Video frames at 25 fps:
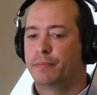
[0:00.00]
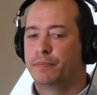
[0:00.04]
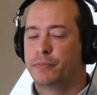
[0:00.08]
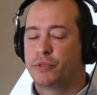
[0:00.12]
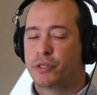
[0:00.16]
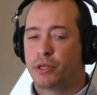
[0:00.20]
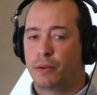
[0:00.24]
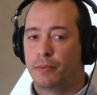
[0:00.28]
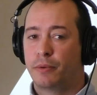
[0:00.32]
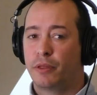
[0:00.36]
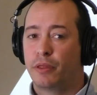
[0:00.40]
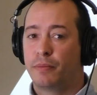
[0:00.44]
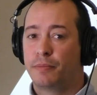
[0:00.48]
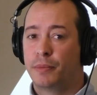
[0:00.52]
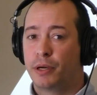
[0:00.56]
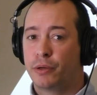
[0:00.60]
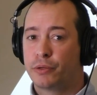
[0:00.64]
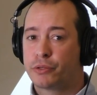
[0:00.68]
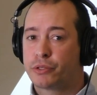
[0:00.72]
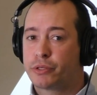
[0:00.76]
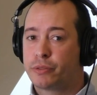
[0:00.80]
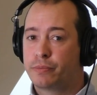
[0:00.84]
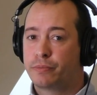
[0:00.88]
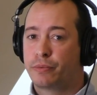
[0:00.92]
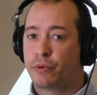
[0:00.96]
Some of the
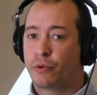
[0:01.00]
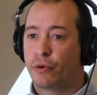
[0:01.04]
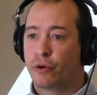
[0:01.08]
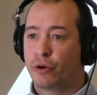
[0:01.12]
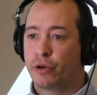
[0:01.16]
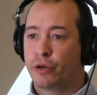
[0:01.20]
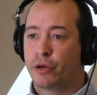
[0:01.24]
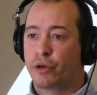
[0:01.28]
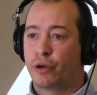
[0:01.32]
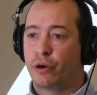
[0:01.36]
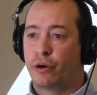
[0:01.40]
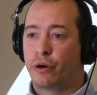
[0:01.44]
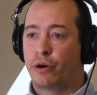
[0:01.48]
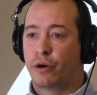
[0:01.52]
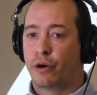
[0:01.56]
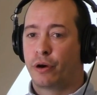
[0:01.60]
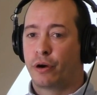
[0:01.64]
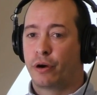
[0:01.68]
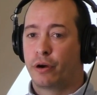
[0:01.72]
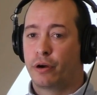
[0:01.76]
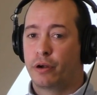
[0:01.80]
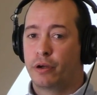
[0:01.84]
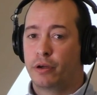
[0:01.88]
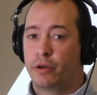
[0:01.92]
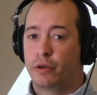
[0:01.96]
most important
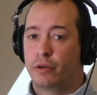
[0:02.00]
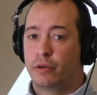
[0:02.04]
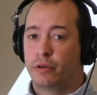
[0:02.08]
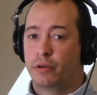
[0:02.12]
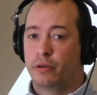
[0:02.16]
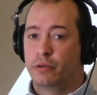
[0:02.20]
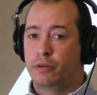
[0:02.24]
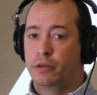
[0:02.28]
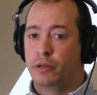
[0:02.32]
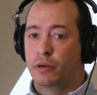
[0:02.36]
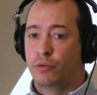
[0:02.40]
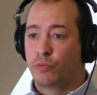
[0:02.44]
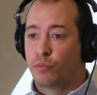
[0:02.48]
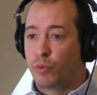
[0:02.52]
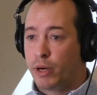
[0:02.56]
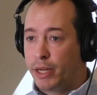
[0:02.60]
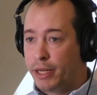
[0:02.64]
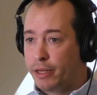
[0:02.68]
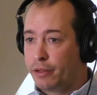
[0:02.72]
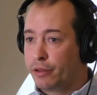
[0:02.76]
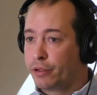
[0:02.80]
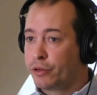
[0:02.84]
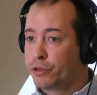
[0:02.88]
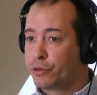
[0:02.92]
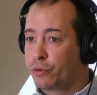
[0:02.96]
are,
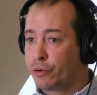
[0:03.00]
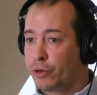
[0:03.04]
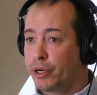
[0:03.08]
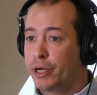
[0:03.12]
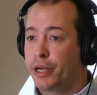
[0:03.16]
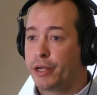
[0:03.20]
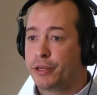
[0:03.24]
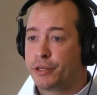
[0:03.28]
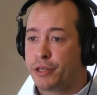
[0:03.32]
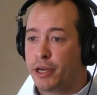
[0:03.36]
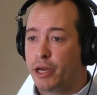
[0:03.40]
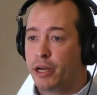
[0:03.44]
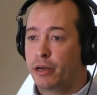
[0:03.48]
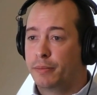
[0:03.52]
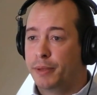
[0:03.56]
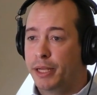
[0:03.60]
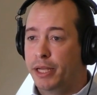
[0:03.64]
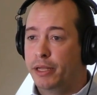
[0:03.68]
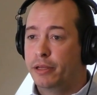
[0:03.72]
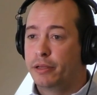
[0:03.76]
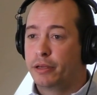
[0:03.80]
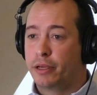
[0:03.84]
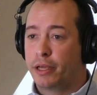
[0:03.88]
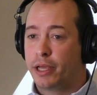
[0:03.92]
regulatory autonomy.